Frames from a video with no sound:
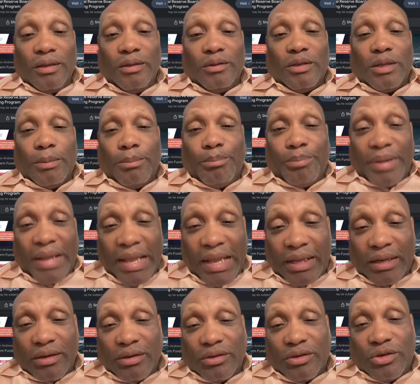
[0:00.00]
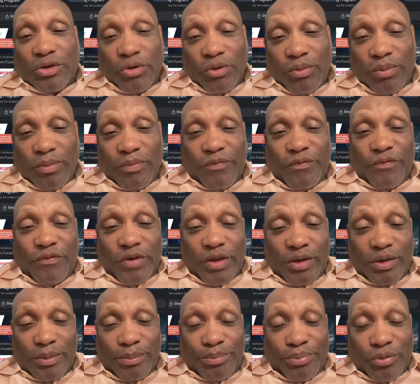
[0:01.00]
the bank term funding